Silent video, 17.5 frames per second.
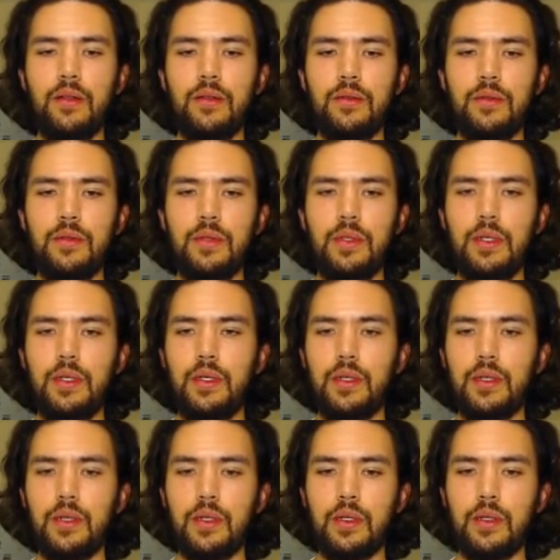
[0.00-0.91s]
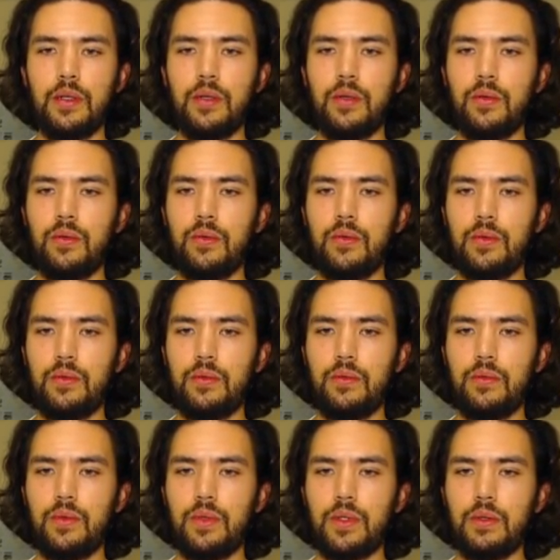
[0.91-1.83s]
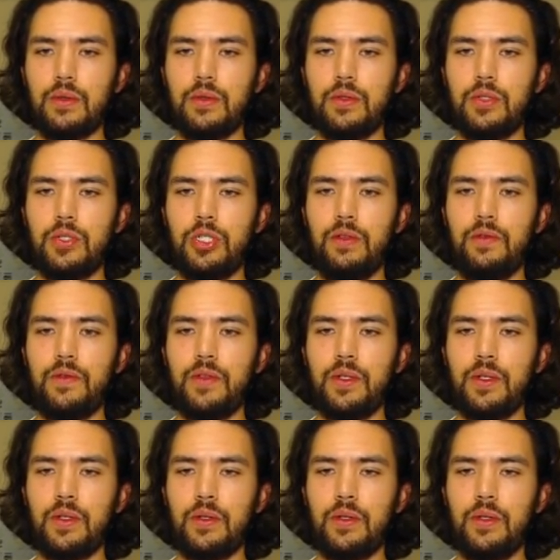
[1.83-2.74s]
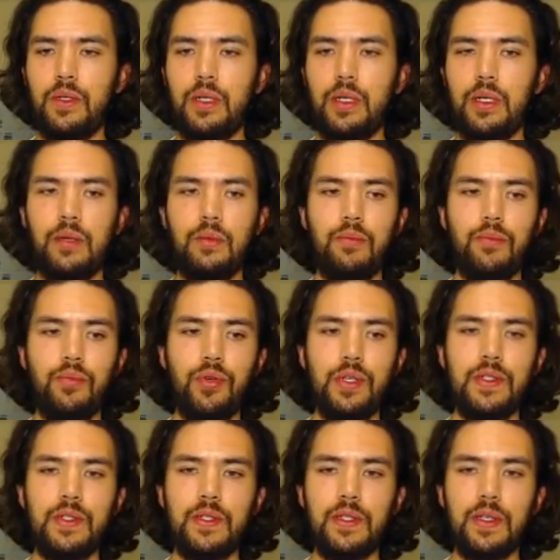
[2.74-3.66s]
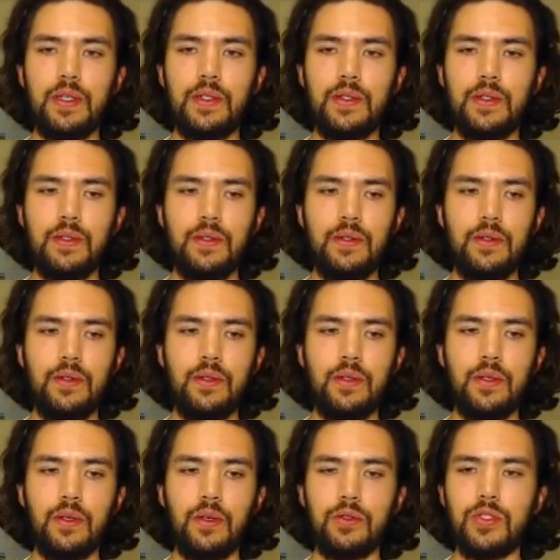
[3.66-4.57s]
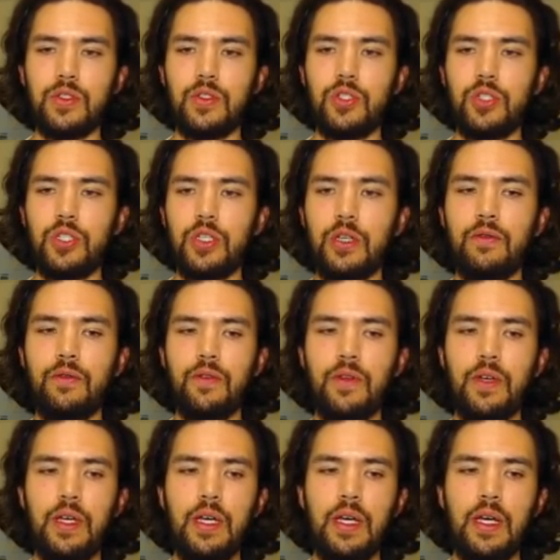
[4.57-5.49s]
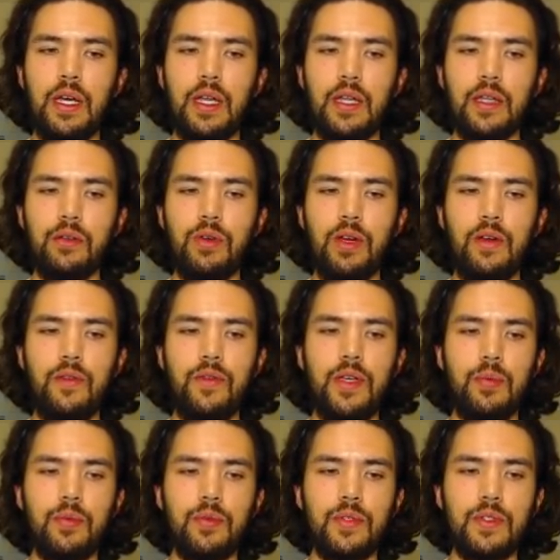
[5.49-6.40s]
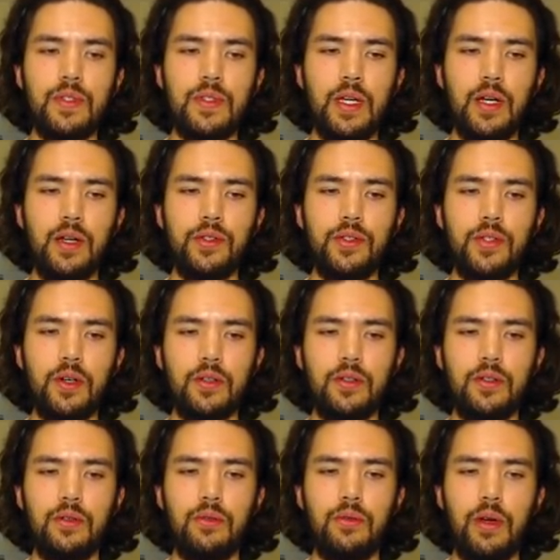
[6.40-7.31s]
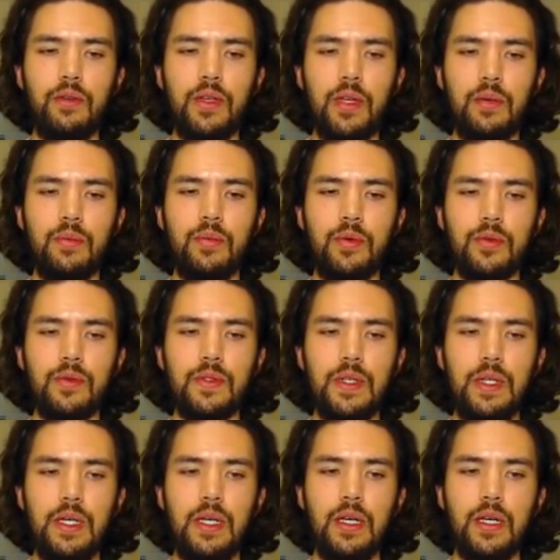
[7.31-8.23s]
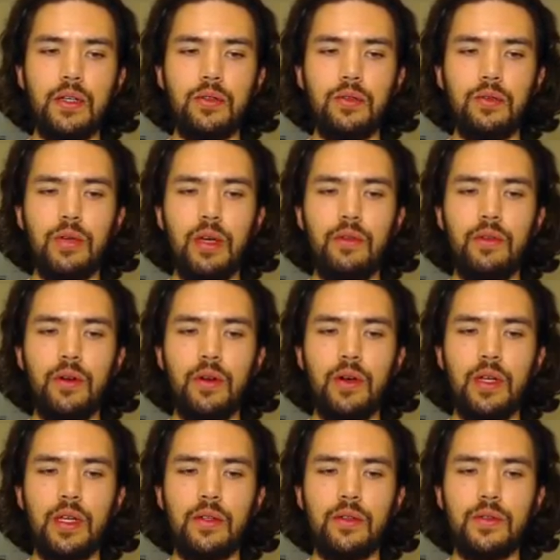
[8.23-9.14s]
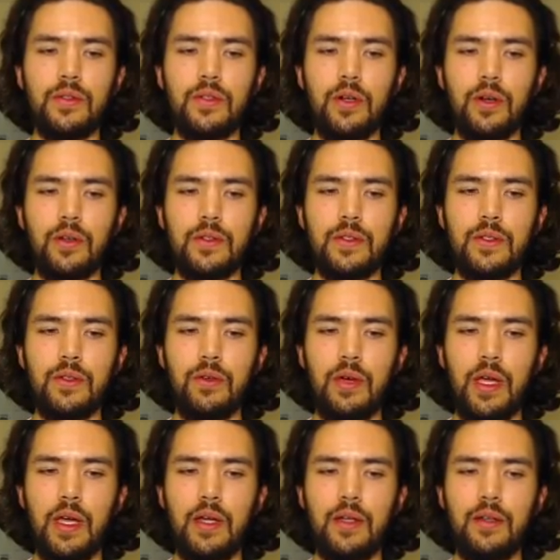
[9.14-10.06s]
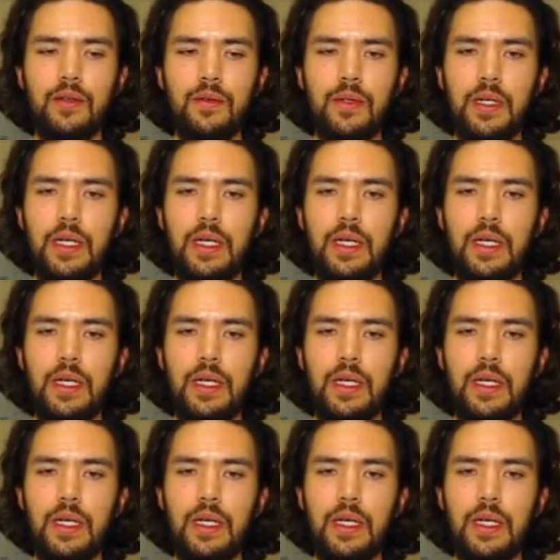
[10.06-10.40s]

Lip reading: Here. Chieftain, Priestess, no, it's just Chief. And then Gravekeeper's Stell, target 2 Gravekeepers in your graveyard, add those targets to your hand.